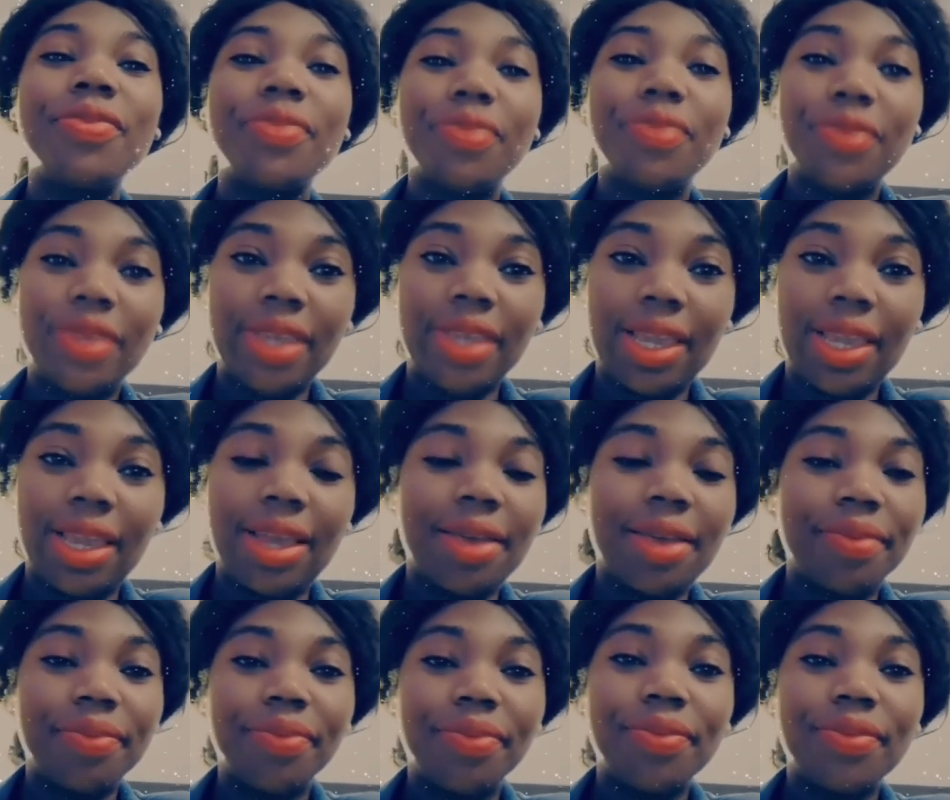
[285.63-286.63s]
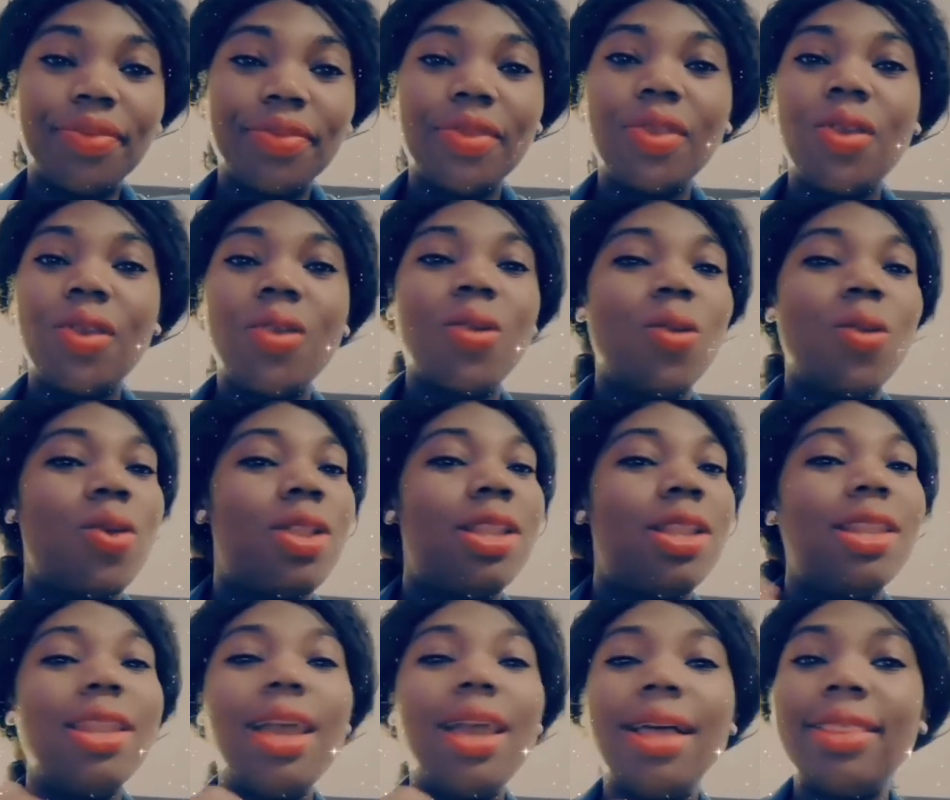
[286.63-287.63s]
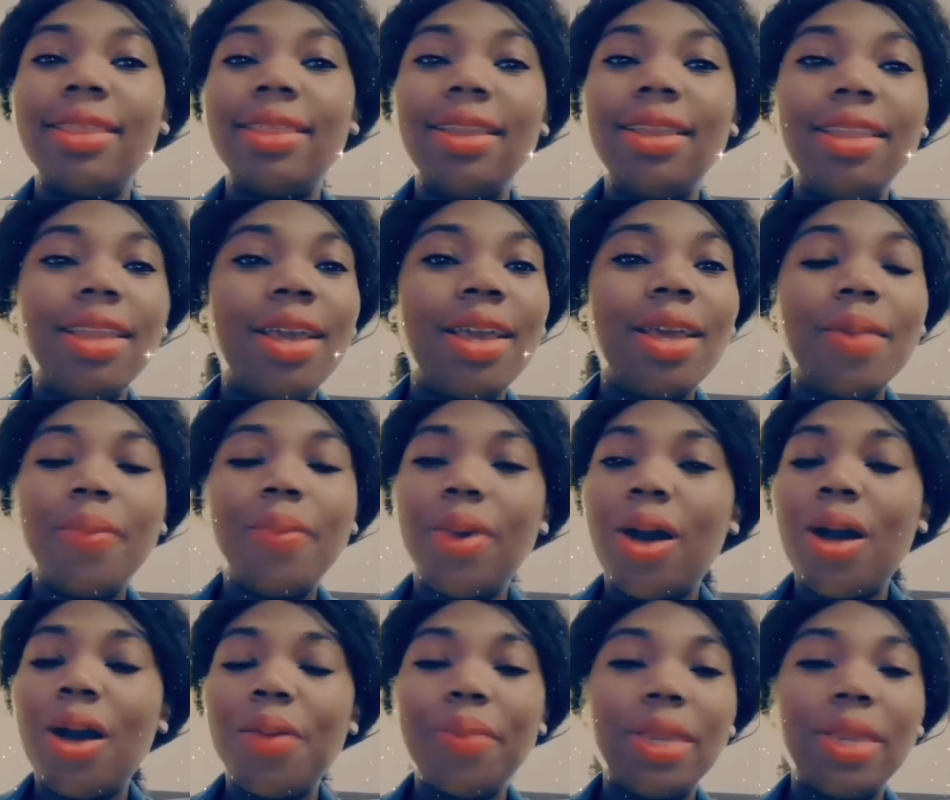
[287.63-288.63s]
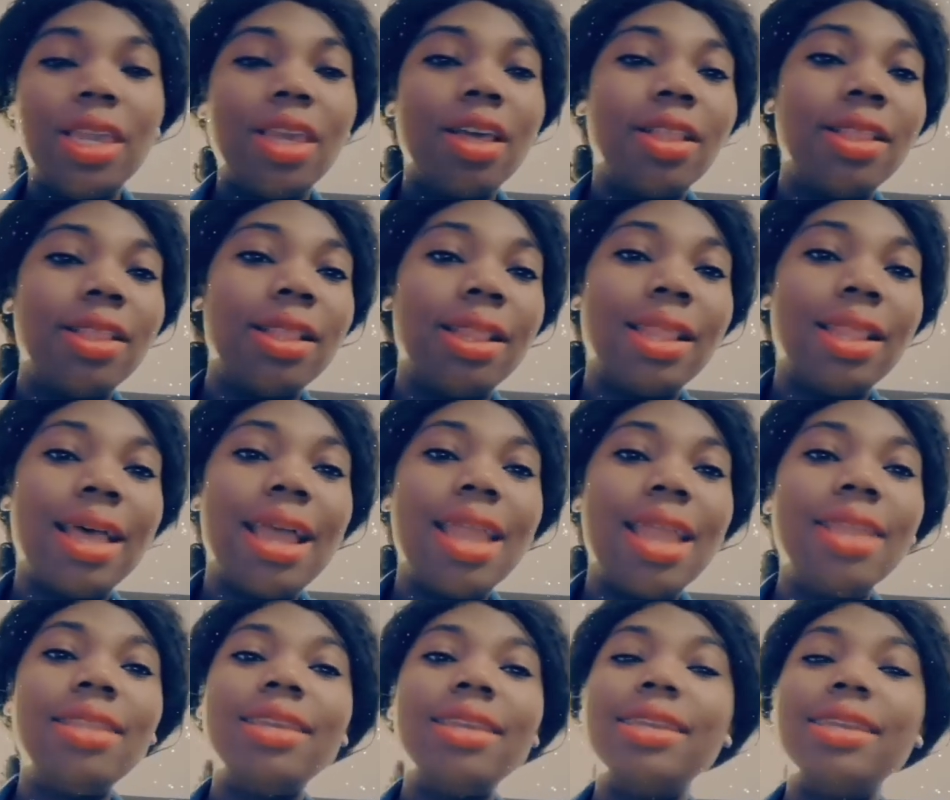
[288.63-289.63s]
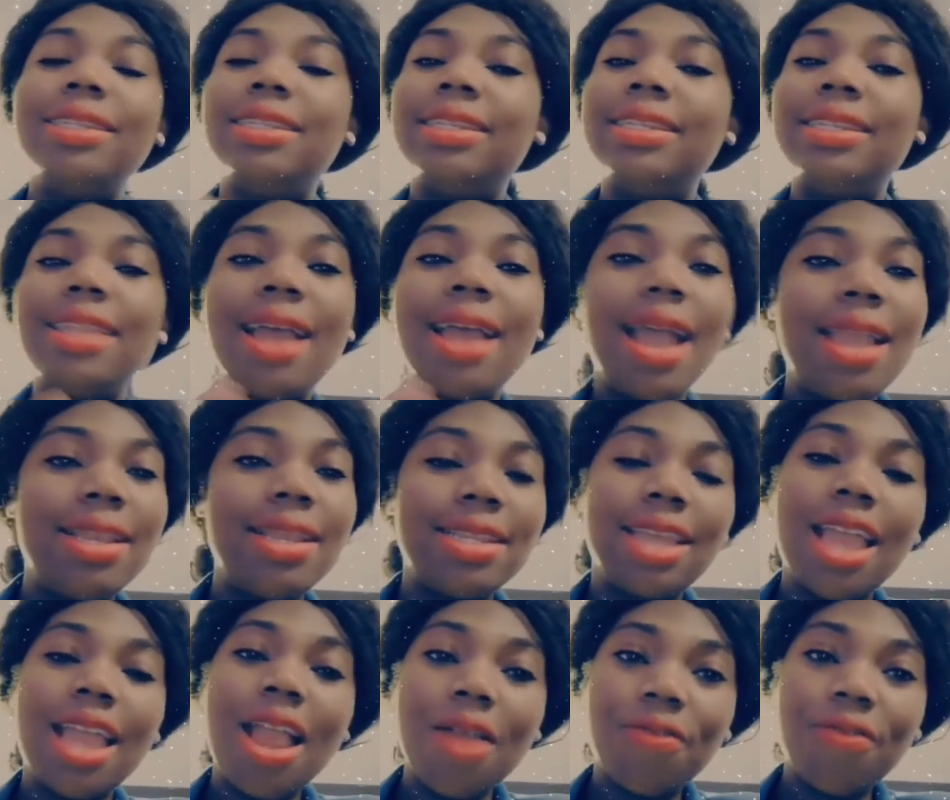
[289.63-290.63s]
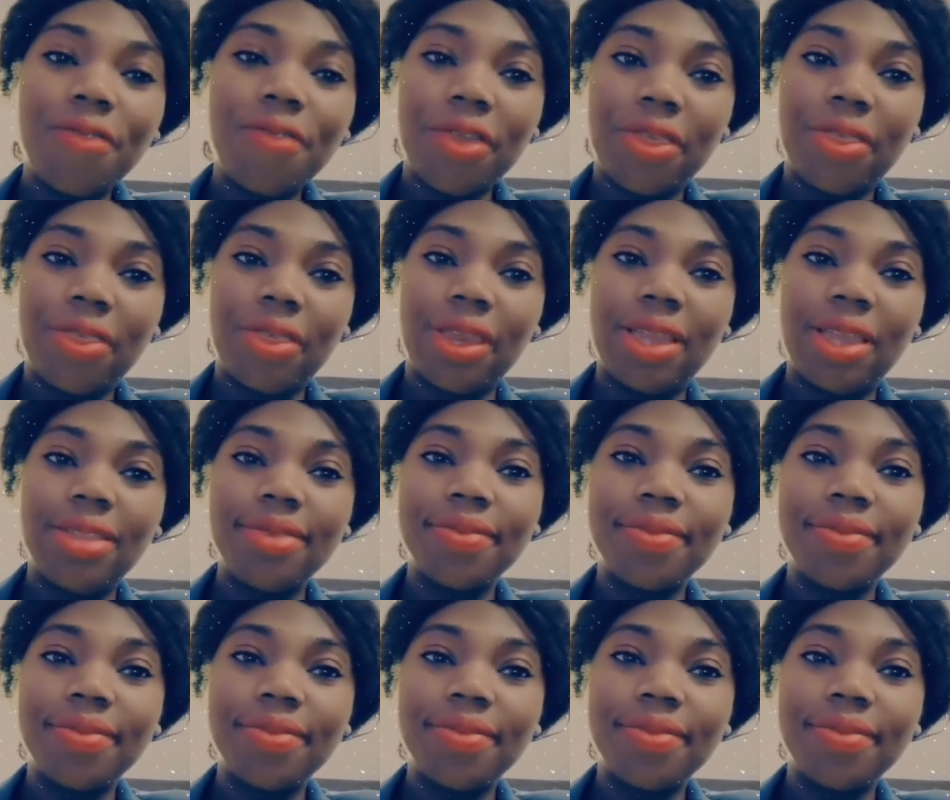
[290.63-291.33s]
Yeah. Nothing about me on the line, denied everything,